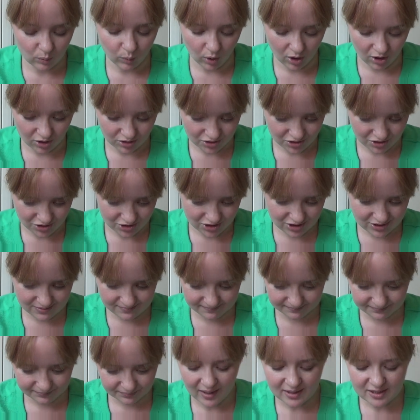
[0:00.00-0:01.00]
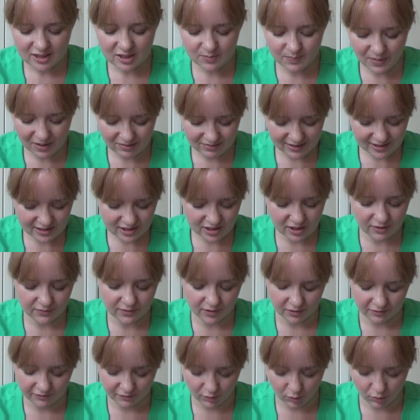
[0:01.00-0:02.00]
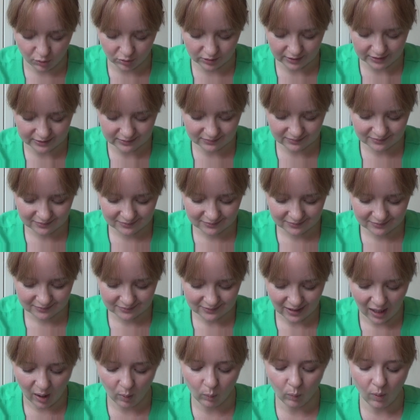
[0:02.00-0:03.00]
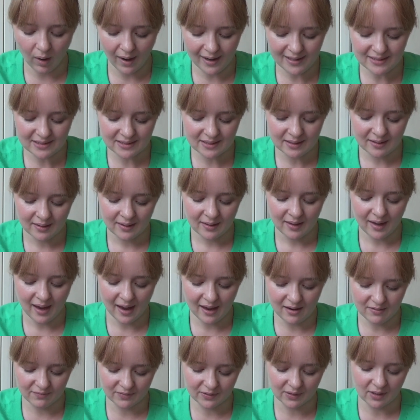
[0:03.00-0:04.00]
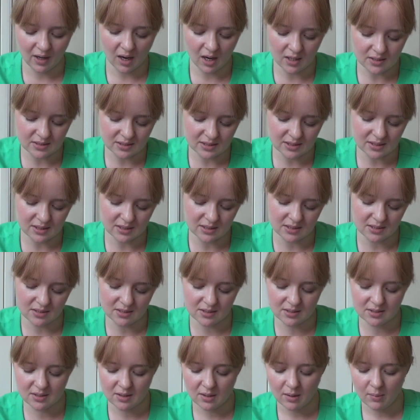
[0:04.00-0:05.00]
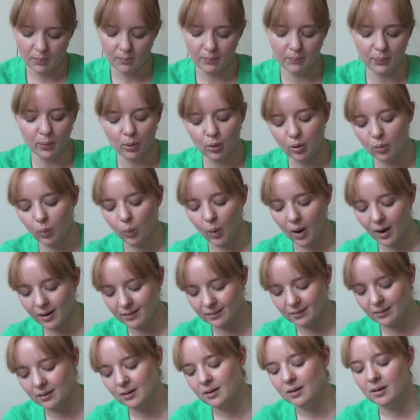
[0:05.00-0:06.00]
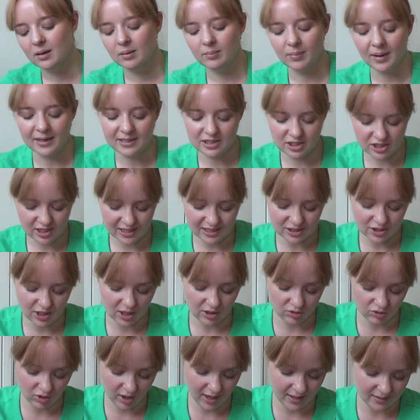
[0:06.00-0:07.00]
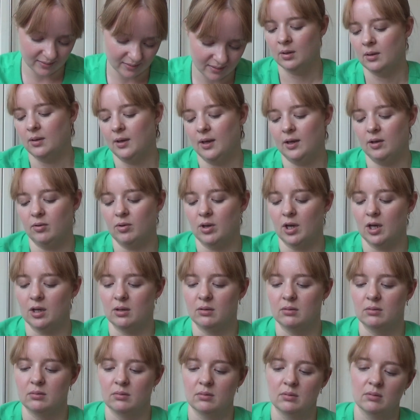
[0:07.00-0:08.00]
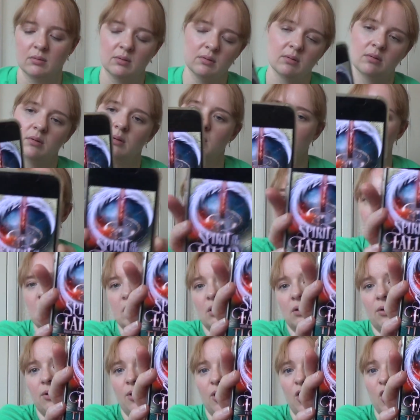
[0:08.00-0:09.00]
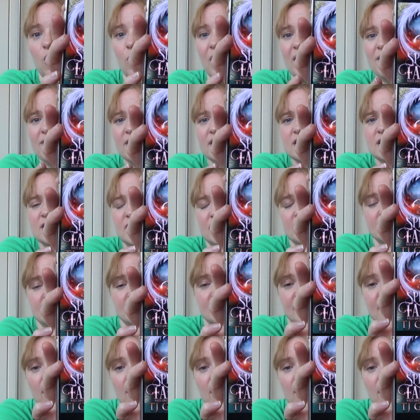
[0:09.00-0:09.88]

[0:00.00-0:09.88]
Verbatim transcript: was Spirit of the Fallen, A White Haven Hunters, Book 1 by TJ Green. There you go. Whoever does the